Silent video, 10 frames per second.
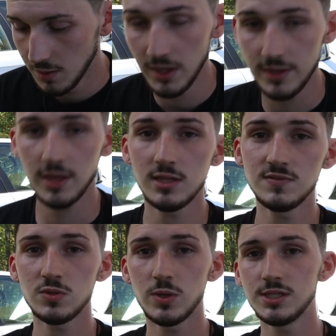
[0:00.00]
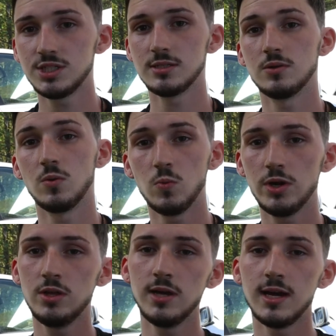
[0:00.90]
But that leaves a question. What
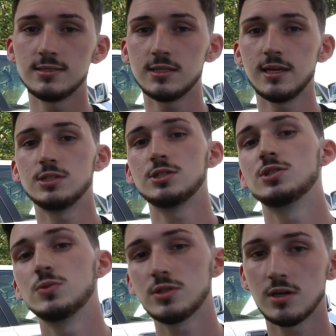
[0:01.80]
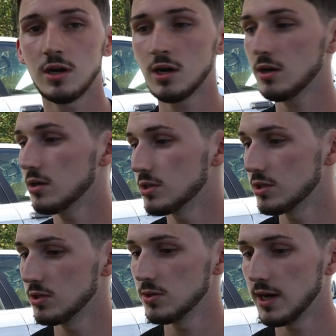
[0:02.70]
do you guys think I should do with the car?
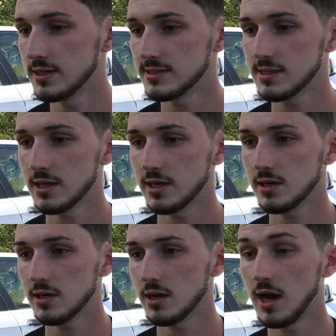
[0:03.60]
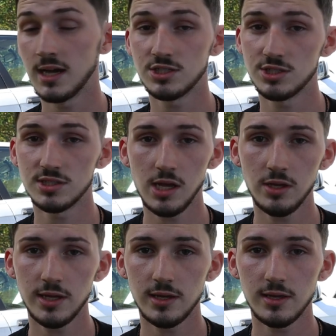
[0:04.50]
Do you guys think I should
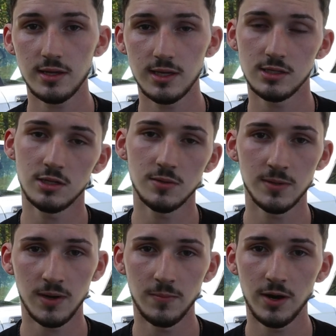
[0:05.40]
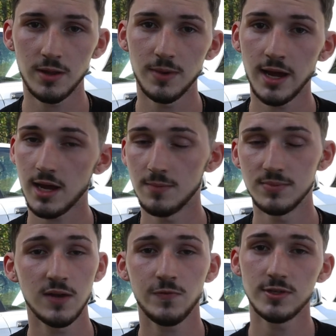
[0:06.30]
sell it, get a little bit of my money back? I'm
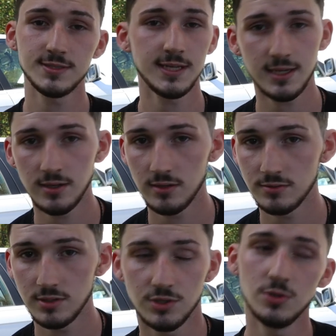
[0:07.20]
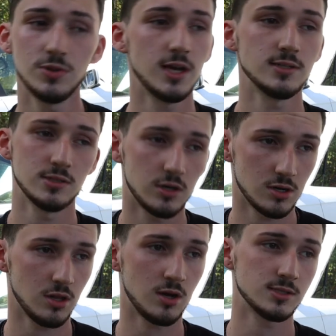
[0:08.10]
definitely taking a $2,000
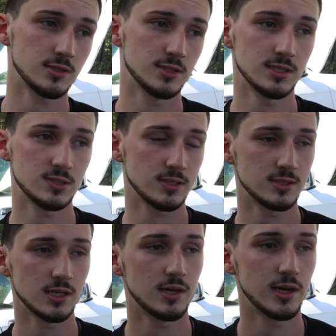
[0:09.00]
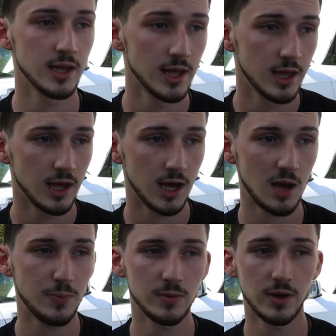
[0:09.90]
loss on this, considering
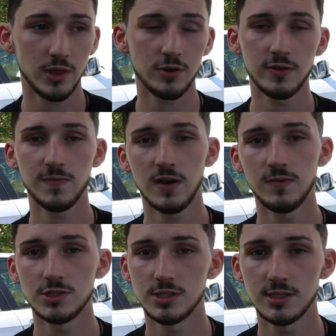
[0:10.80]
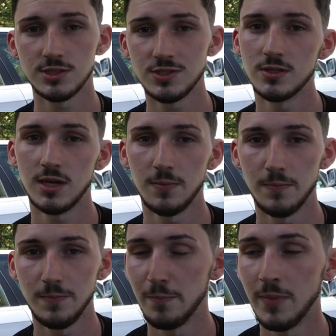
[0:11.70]
I put about $3,500 into it, and I
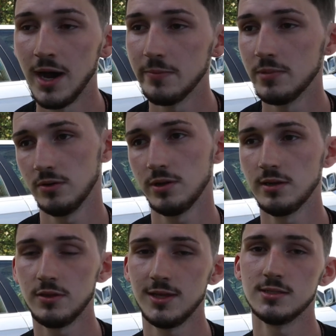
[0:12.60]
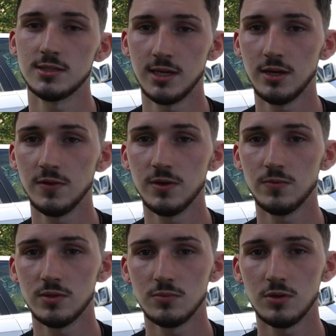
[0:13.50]
might be able to get $1,000 out of it
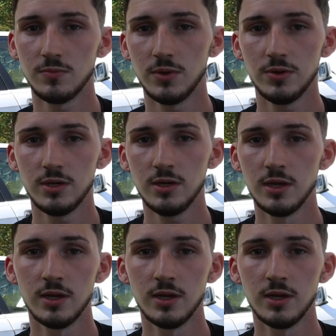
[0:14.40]
with a blown motor,